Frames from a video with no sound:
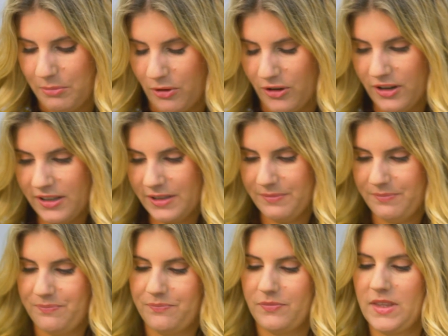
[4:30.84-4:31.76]
pork
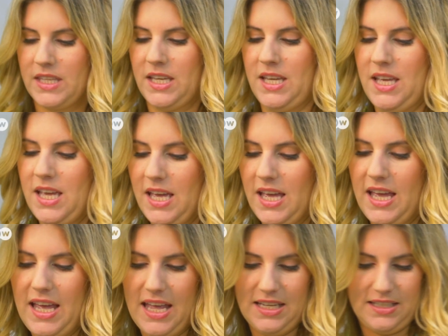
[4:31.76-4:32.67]

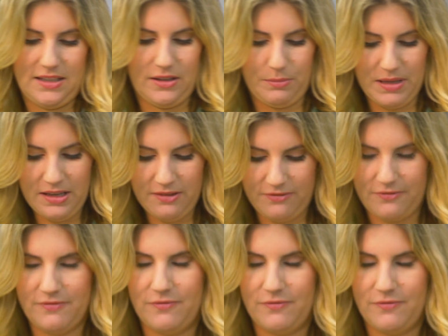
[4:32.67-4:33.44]
and the beef.